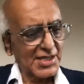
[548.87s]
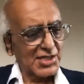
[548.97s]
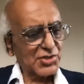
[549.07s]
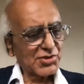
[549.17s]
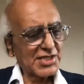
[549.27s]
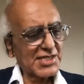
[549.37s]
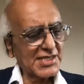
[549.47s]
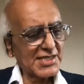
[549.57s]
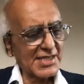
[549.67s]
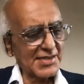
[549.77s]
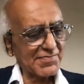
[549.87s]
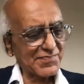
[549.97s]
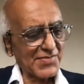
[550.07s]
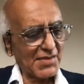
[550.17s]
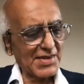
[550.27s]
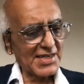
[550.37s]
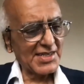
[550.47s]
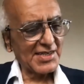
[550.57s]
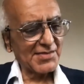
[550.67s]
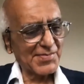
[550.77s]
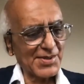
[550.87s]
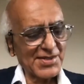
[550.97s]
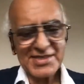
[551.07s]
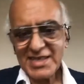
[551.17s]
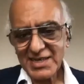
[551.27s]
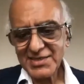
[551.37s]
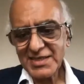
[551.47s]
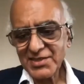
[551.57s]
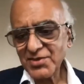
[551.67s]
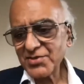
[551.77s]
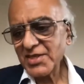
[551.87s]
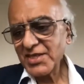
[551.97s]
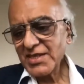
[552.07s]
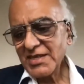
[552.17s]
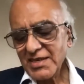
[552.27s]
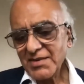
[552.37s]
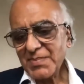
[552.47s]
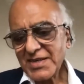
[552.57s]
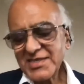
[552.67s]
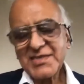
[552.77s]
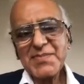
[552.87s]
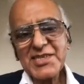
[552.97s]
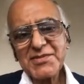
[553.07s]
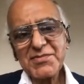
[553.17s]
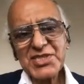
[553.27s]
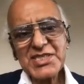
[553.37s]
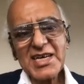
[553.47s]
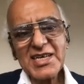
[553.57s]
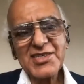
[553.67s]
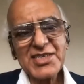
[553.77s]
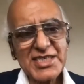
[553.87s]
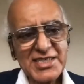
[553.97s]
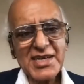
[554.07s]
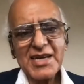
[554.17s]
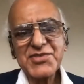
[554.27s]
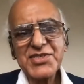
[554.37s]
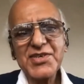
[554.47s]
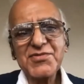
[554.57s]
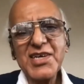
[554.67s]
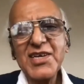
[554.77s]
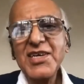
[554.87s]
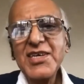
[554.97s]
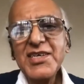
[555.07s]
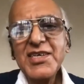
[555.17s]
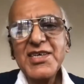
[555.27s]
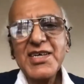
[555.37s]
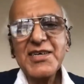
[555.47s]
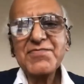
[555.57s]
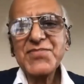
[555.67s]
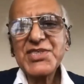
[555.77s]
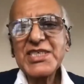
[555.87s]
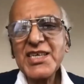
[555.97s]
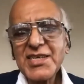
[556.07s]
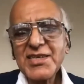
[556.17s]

So this is a very important challenge, and those participants from the SAARC countries, I'm sure, will share